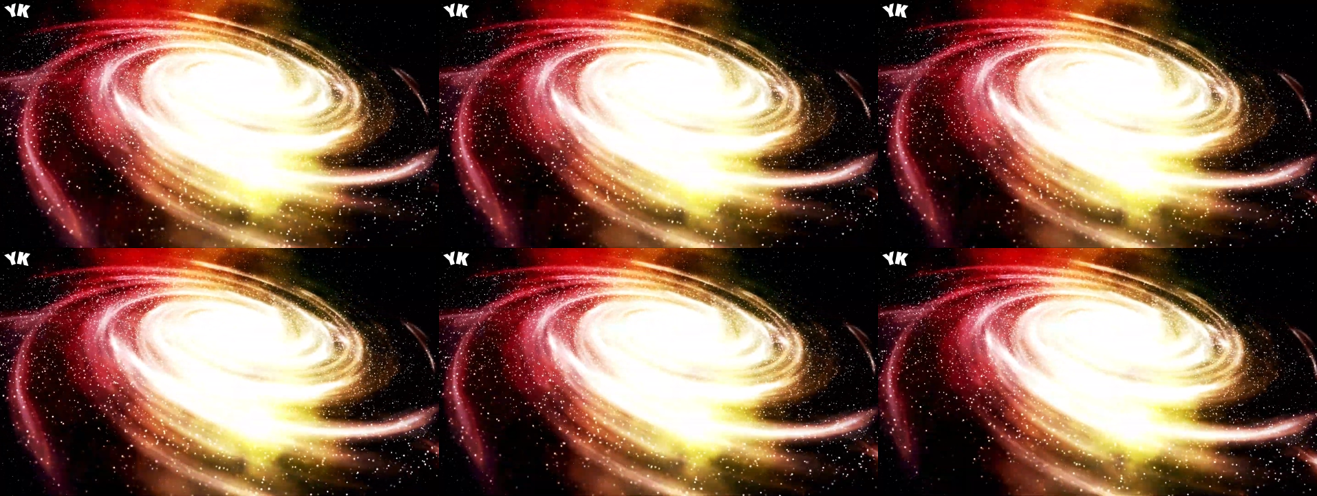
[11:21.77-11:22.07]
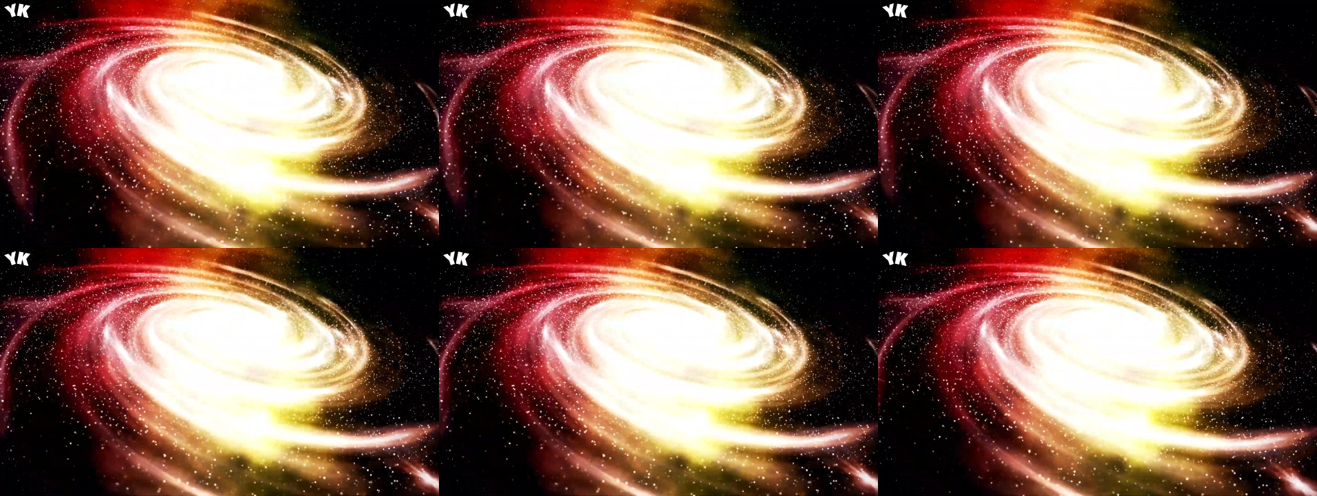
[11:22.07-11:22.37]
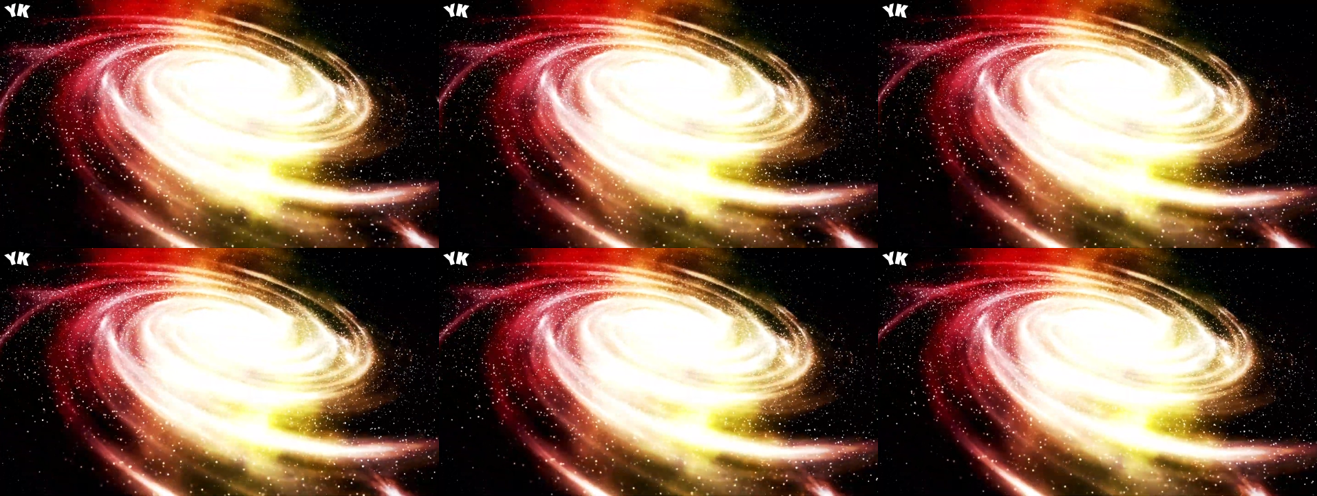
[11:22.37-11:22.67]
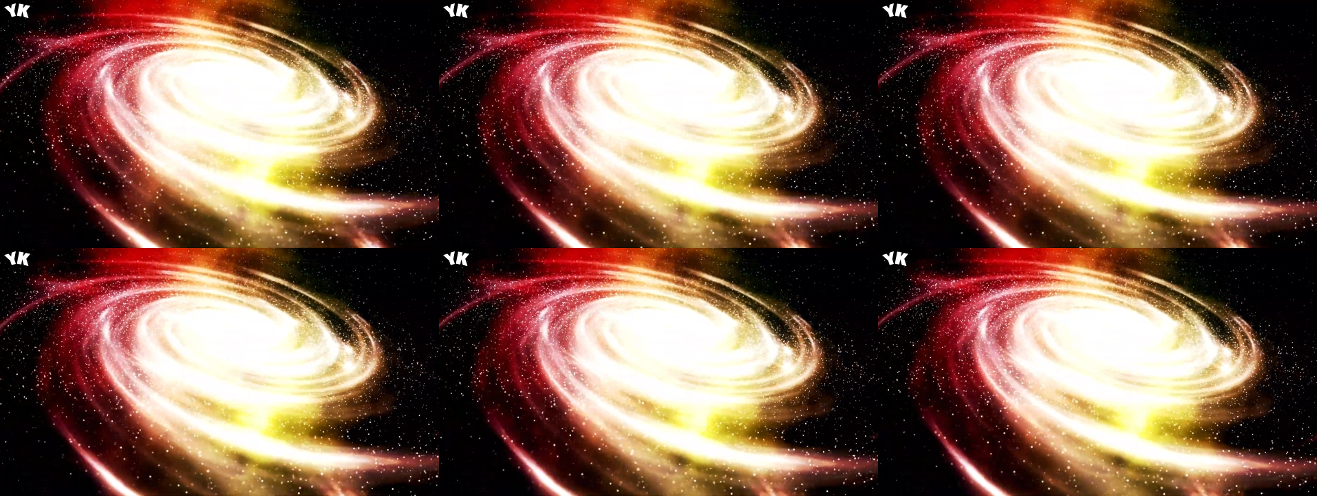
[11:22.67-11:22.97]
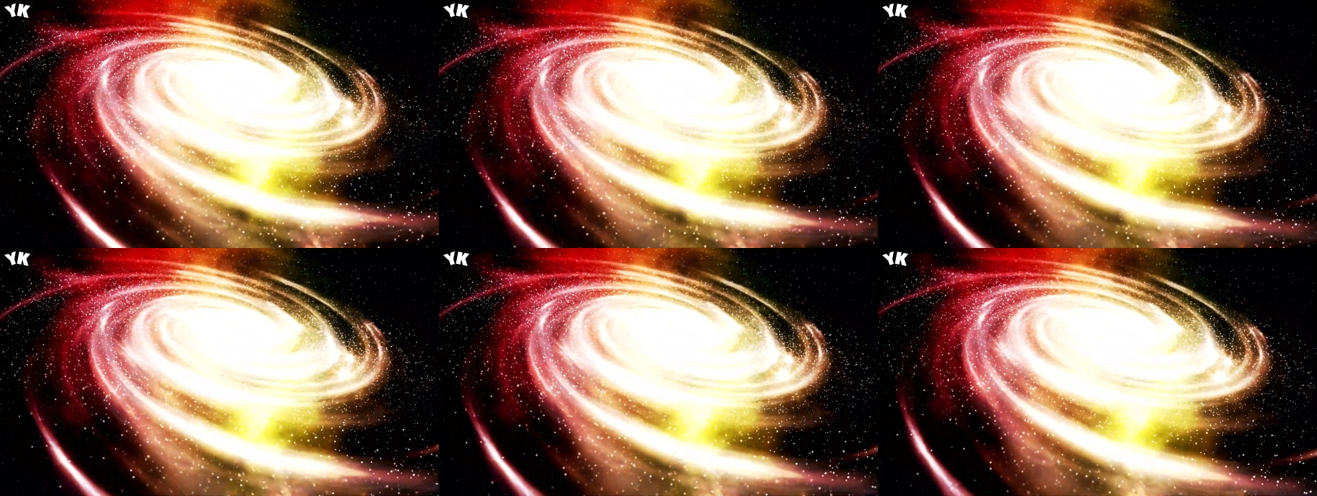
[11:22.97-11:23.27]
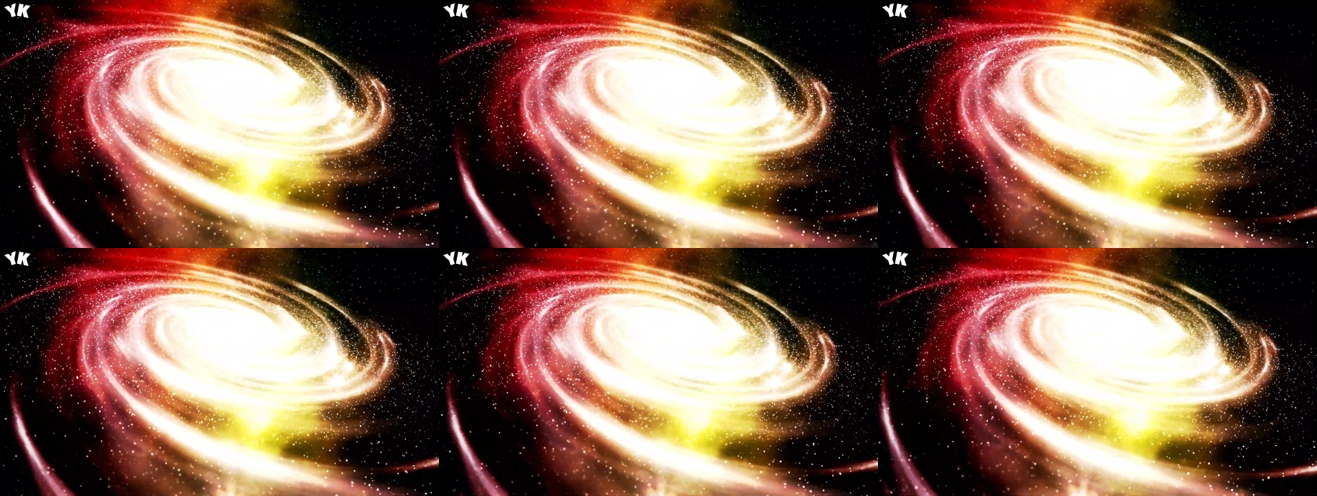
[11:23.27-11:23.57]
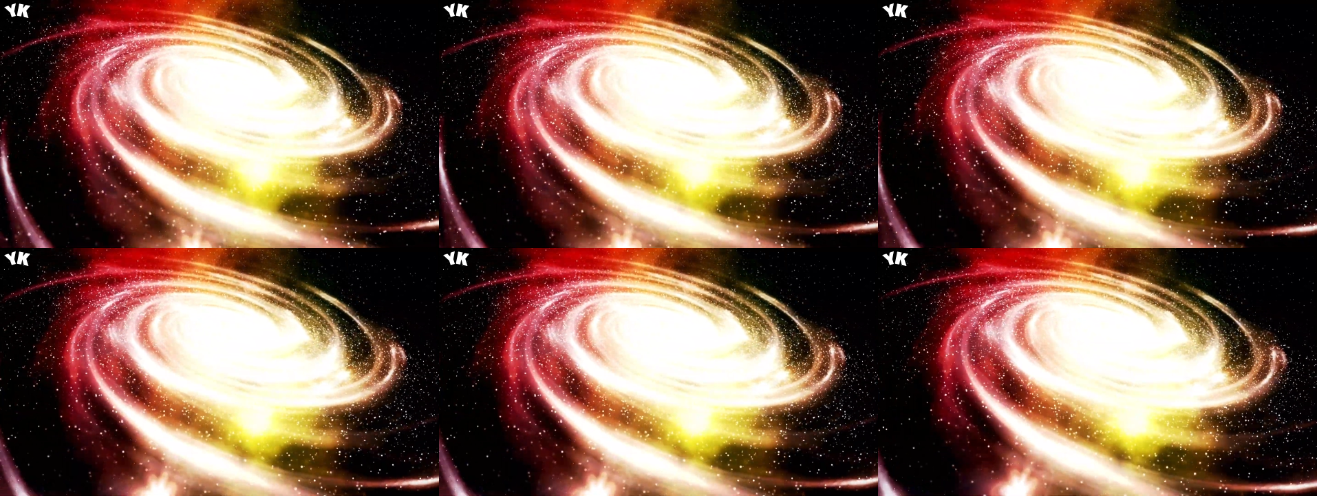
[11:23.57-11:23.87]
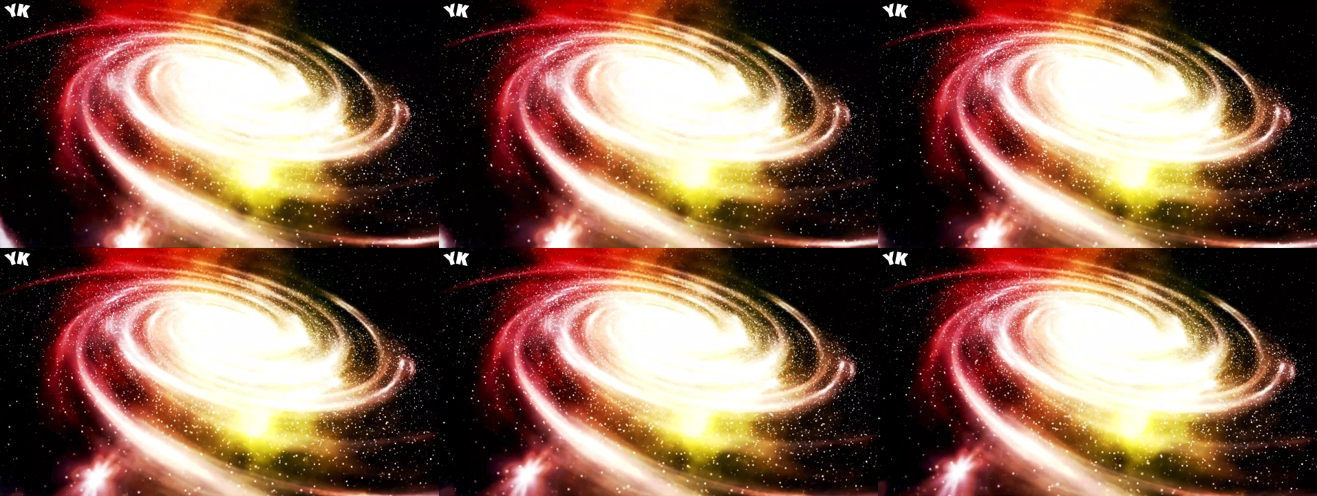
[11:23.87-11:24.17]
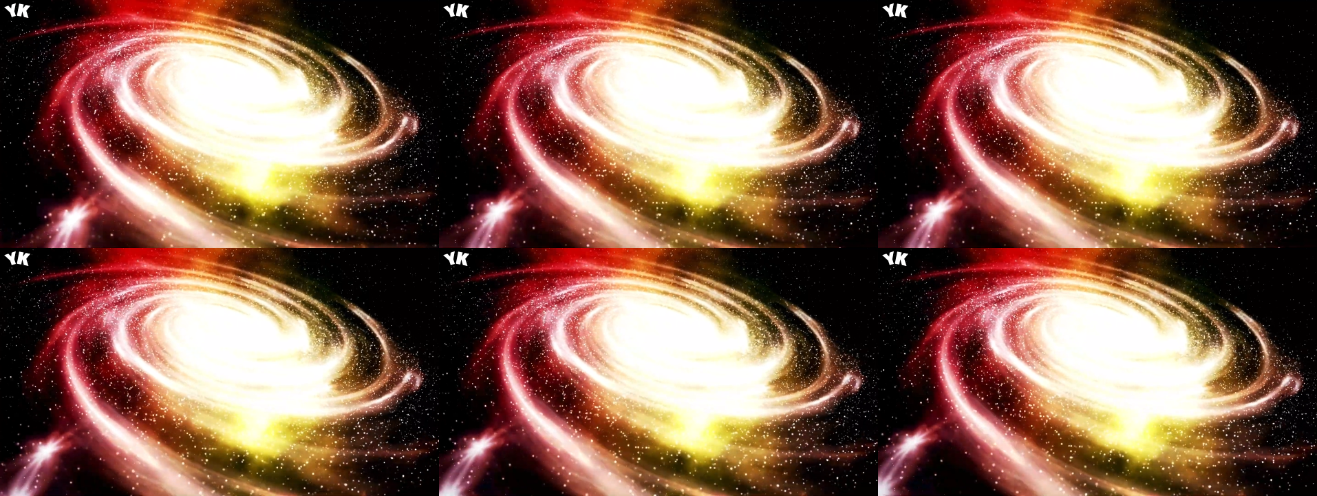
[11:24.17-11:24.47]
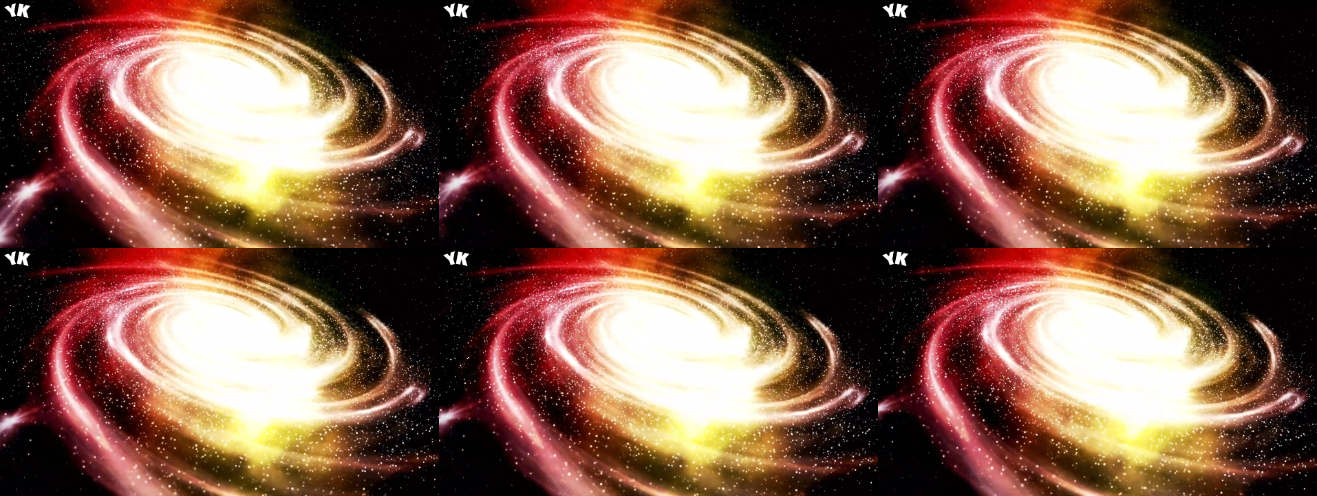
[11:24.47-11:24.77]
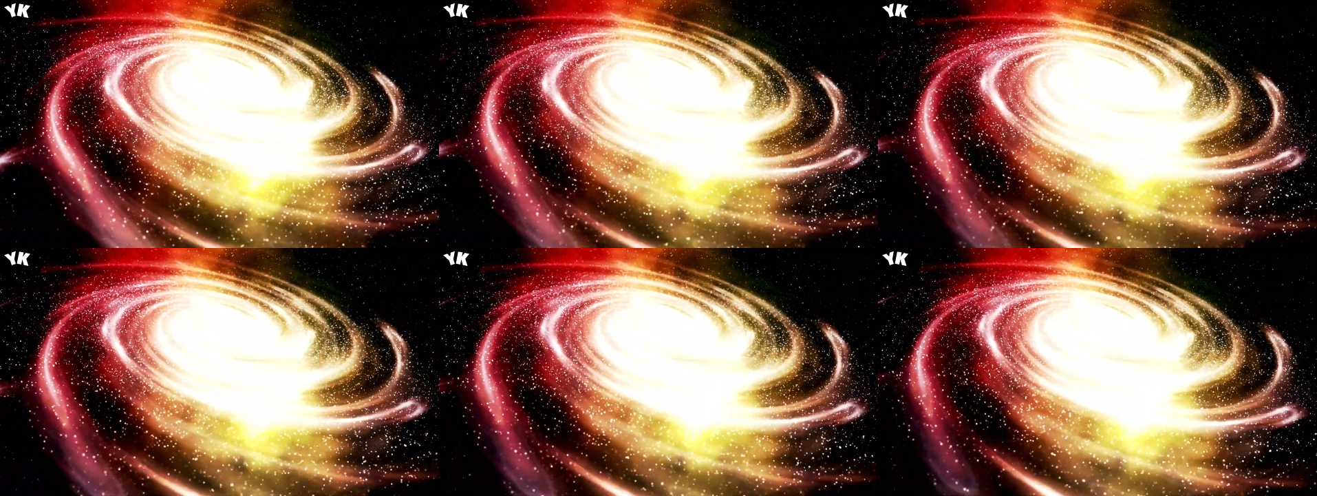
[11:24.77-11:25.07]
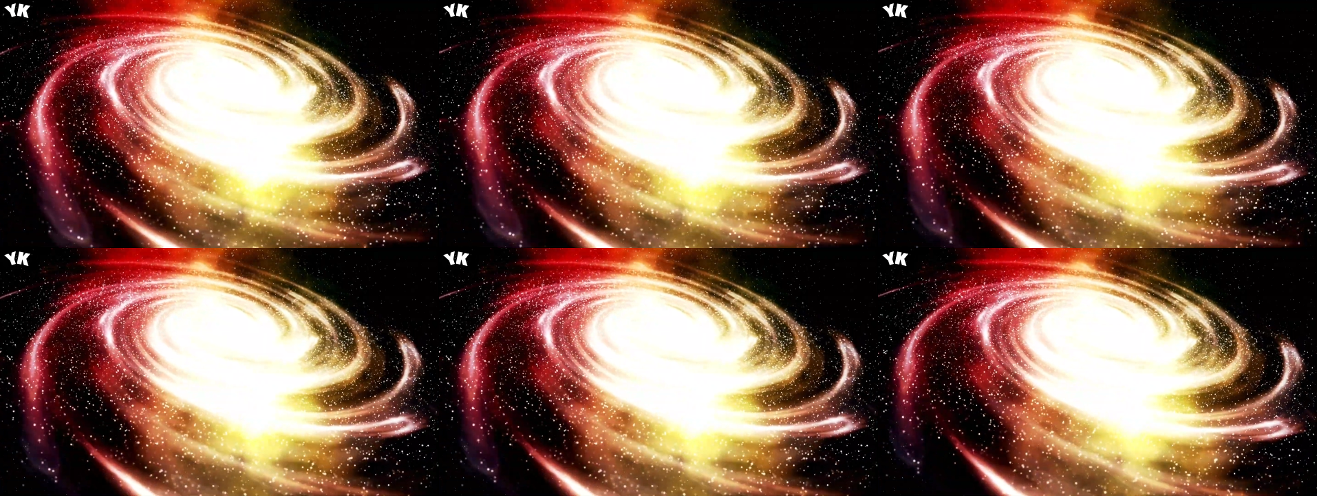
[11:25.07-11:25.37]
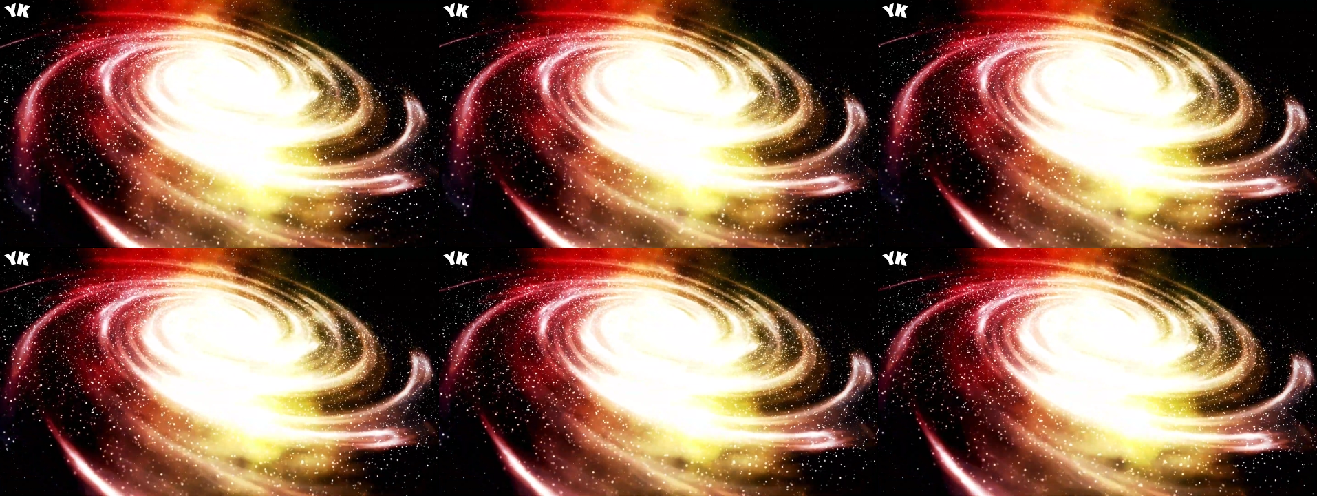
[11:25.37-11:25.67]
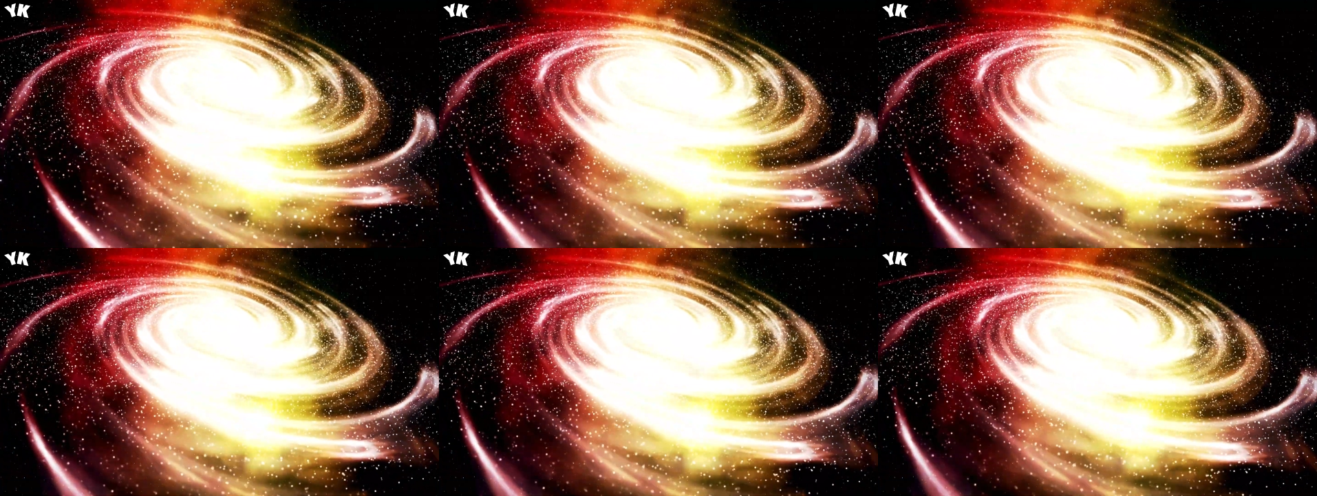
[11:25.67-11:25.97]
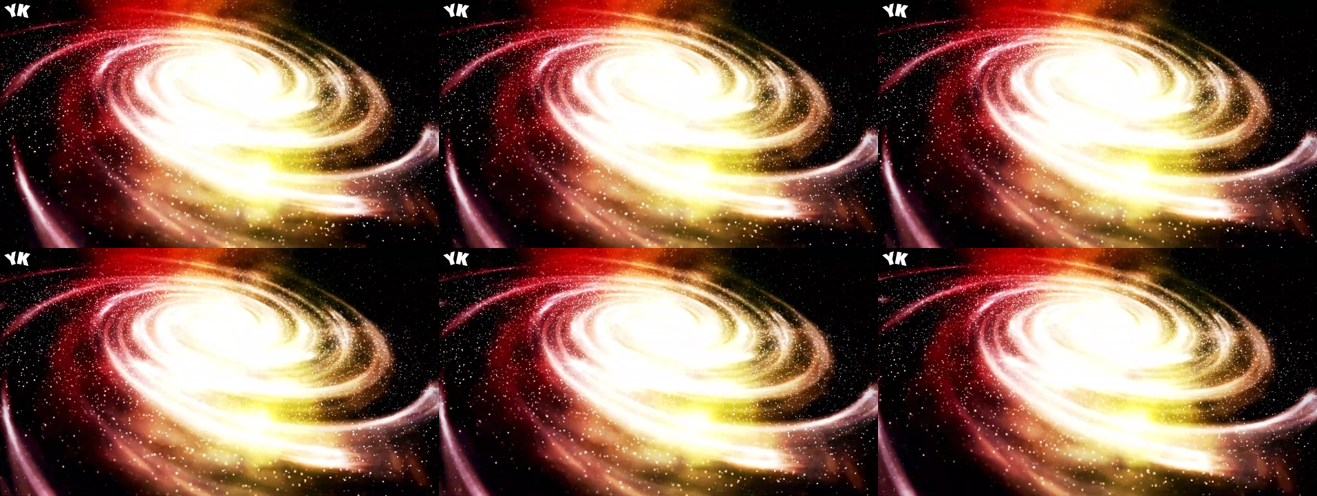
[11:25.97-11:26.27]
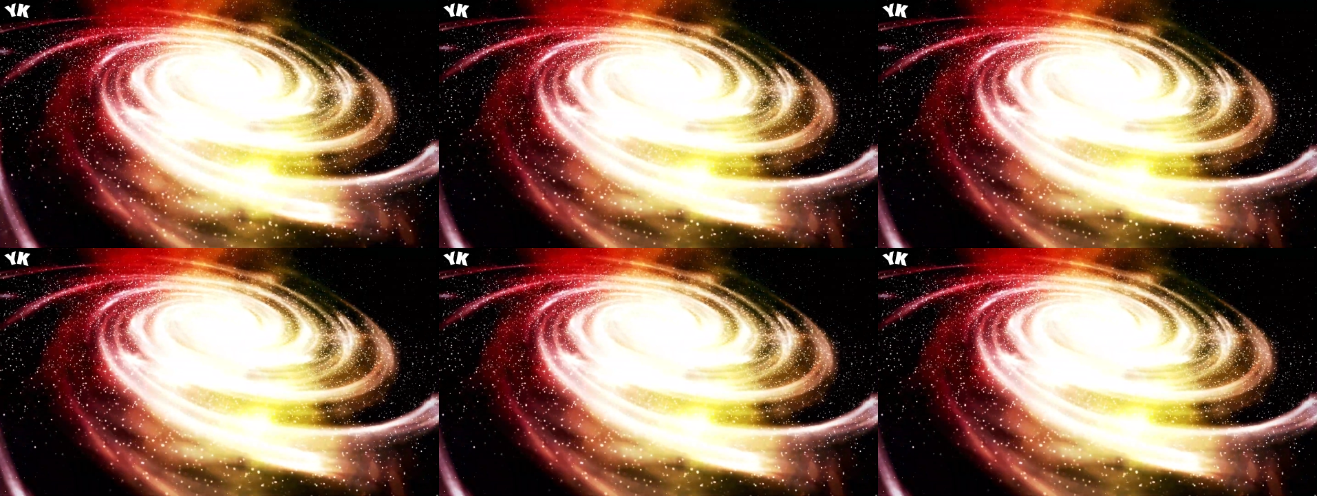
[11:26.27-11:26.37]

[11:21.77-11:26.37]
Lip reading: [unreadable: no face in view]